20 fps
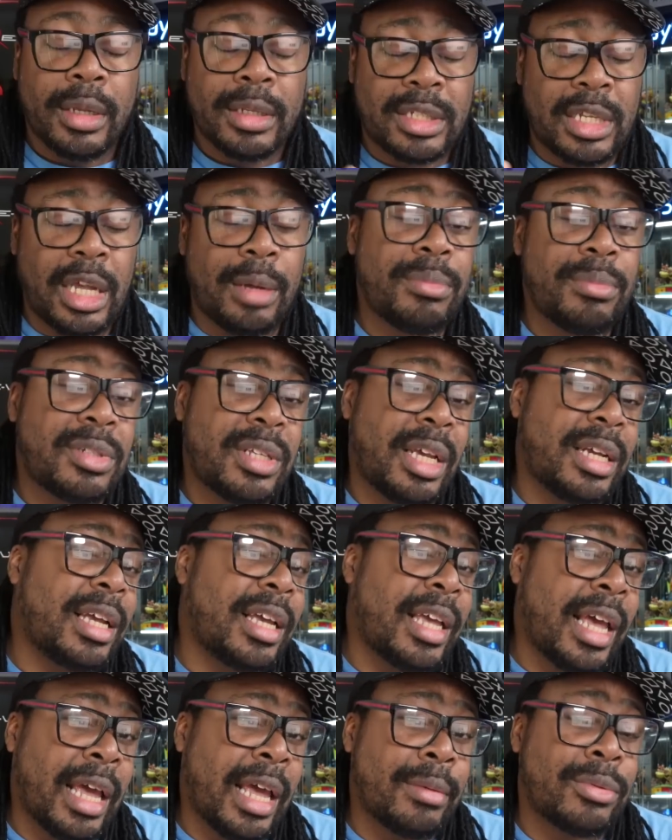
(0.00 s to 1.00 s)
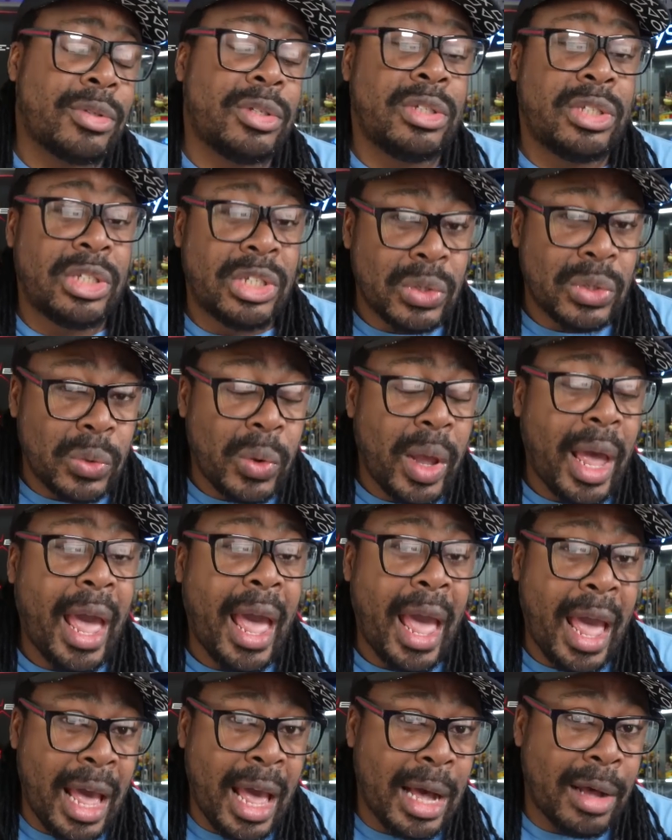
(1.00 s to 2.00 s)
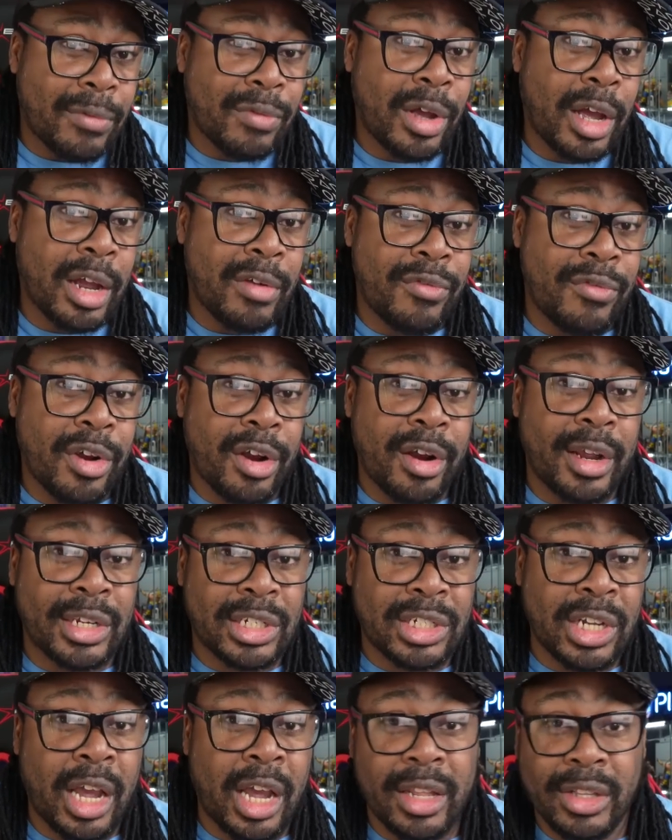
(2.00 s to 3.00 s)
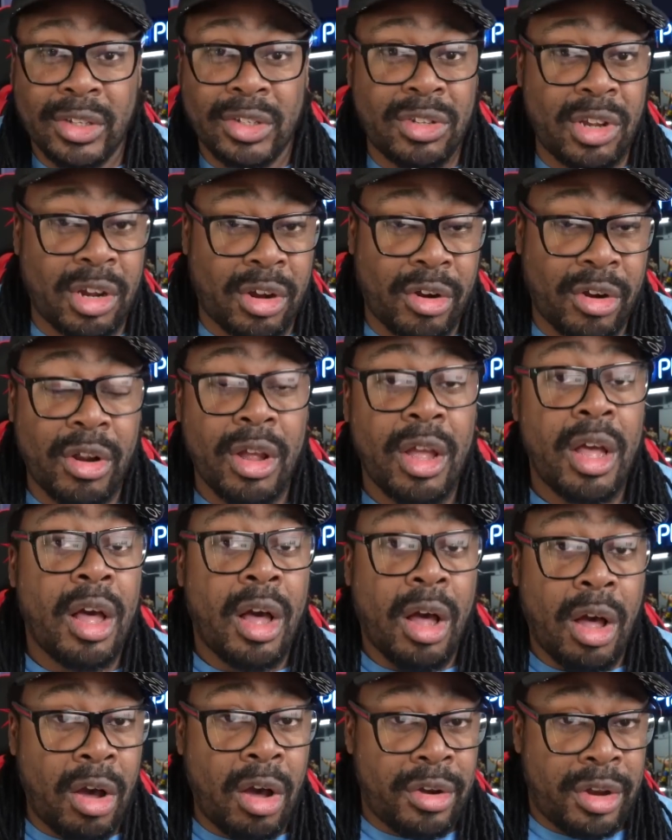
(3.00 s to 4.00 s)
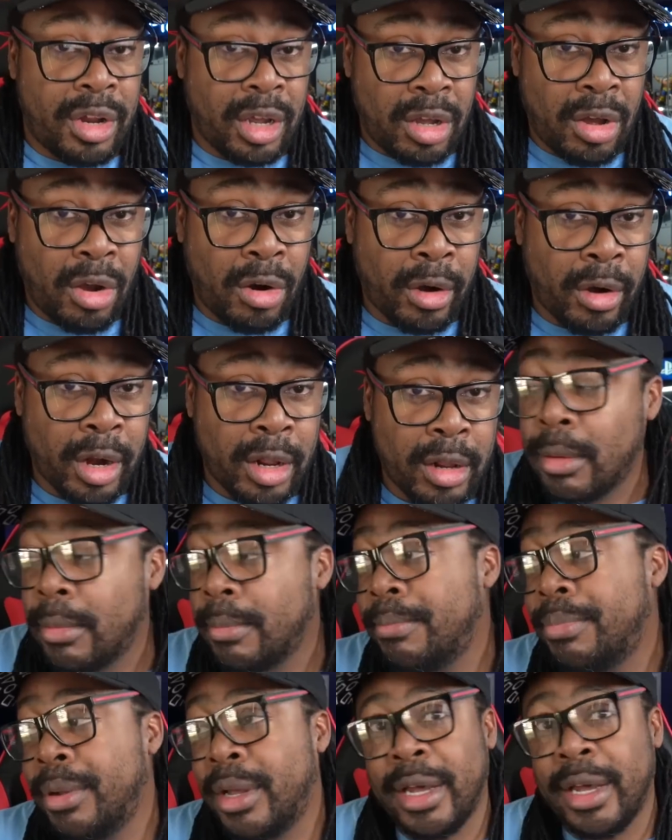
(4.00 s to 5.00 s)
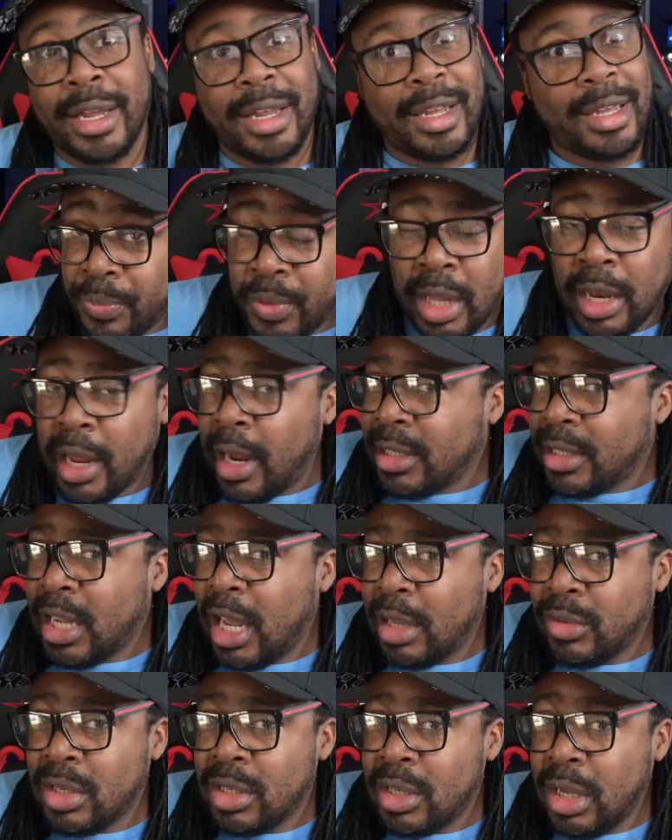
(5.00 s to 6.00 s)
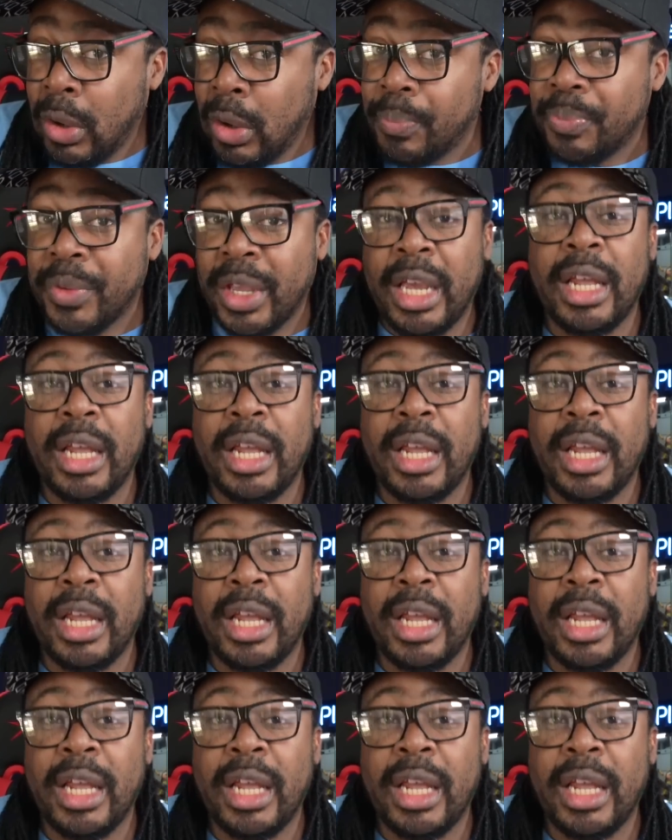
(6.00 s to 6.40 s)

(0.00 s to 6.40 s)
Some Sega games do have a very shiny sticker on the cart, but a lot of times it don't.